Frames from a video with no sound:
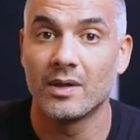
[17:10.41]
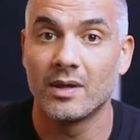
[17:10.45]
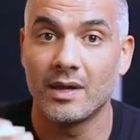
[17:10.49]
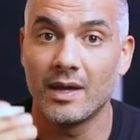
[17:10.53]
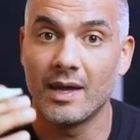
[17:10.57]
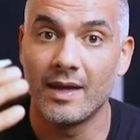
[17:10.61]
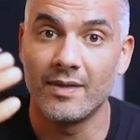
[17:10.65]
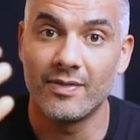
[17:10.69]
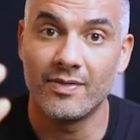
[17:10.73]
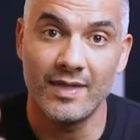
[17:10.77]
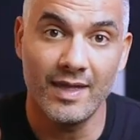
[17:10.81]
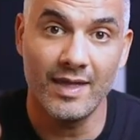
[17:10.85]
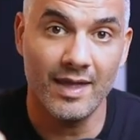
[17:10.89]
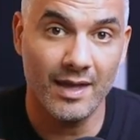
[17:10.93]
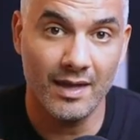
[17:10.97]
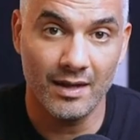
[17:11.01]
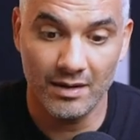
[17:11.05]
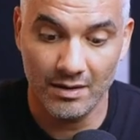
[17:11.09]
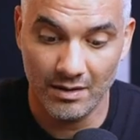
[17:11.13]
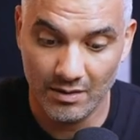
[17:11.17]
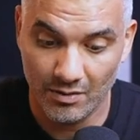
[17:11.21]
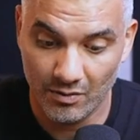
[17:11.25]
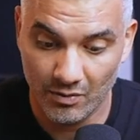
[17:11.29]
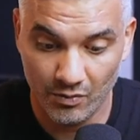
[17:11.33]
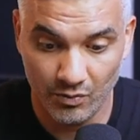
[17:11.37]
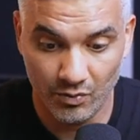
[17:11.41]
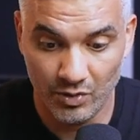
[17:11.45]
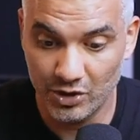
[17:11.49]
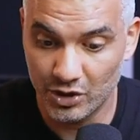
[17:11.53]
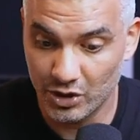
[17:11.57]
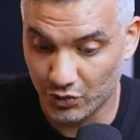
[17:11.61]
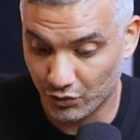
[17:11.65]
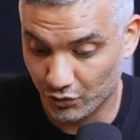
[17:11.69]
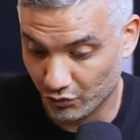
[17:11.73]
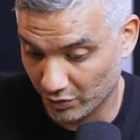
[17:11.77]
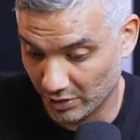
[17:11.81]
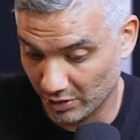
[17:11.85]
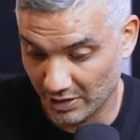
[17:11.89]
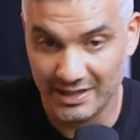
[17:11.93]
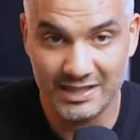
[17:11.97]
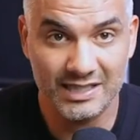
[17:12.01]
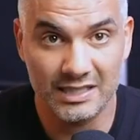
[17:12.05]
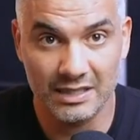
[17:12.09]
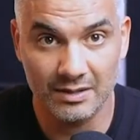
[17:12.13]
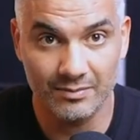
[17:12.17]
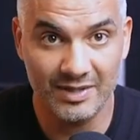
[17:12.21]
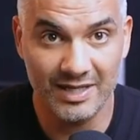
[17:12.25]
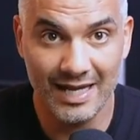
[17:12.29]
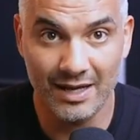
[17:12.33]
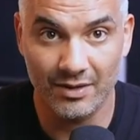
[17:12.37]
And then we just listed
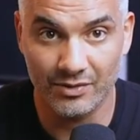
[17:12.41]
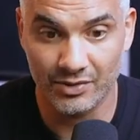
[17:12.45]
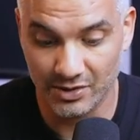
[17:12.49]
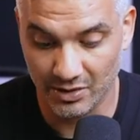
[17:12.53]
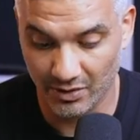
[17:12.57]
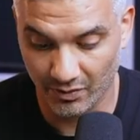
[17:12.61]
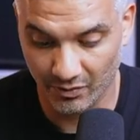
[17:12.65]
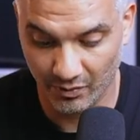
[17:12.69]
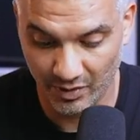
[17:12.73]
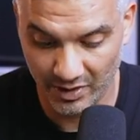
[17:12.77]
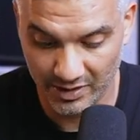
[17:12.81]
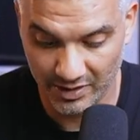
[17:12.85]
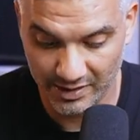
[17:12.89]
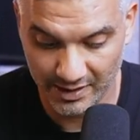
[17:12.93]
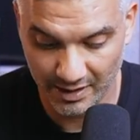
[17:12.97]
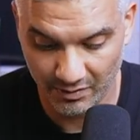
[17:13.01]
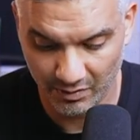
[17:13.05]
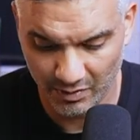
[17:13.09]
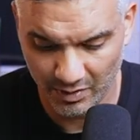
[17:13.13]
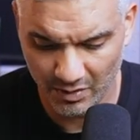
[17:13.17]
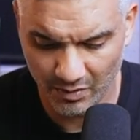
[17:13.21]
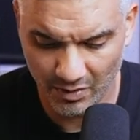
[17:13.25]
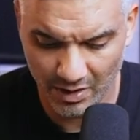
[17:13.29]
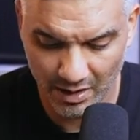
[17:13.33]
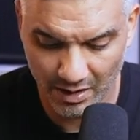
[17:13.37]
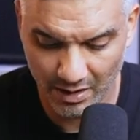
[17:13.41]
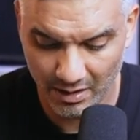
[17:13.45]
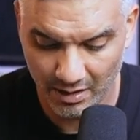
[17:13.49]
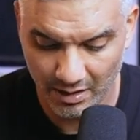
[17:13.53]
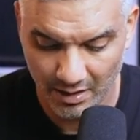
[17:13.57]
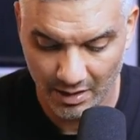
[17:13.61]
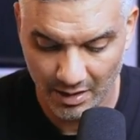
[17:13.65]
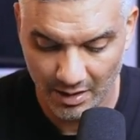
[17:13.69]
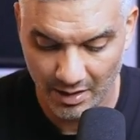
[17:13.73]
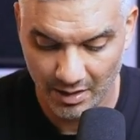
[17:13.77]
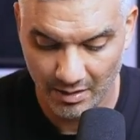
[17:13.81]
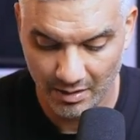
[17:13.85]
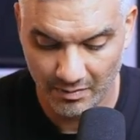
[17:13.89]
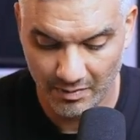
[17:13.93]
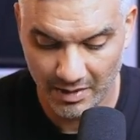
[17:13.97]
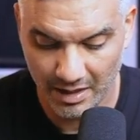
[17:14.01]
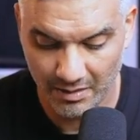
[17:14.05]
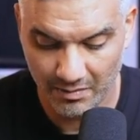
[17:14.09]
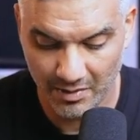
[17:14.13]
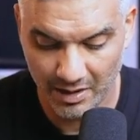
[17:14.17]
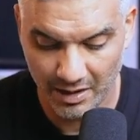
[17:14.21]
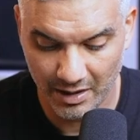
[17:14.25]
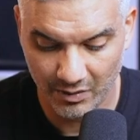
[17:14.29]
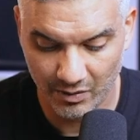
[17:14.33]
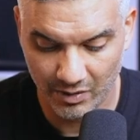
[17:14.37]
them down. So we said, we want to make
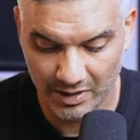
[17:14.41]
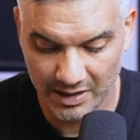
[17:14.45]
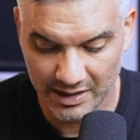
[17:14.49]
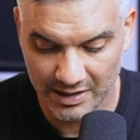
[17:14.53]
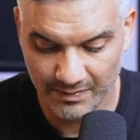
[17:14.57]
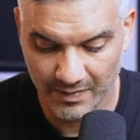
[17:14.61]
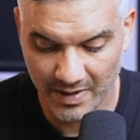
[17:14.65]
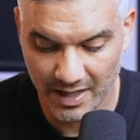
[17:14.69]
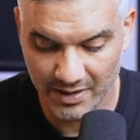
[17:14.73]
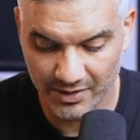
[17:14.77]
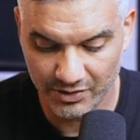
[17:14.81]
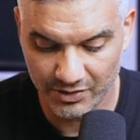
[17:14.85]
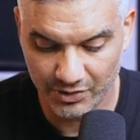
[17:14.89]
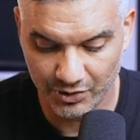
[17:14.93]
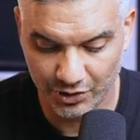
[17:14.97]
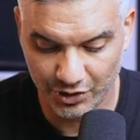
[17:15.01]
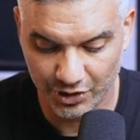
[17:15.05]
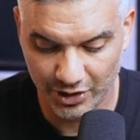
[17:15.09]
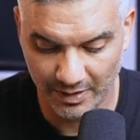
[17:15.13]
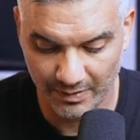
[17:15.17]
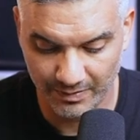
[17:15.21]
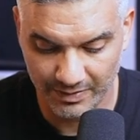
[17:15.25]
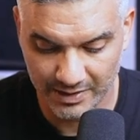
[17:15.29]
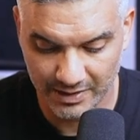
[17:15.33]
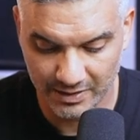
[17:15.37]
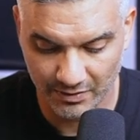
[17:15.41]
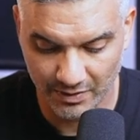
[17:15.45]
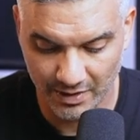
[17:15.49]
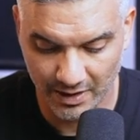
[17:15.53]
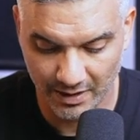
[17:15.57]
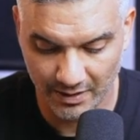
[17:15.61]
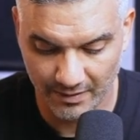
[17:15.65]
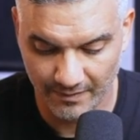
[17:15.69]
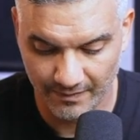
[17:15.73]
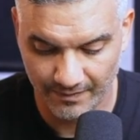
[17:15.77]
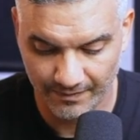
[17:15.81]
money with sponsorships, right?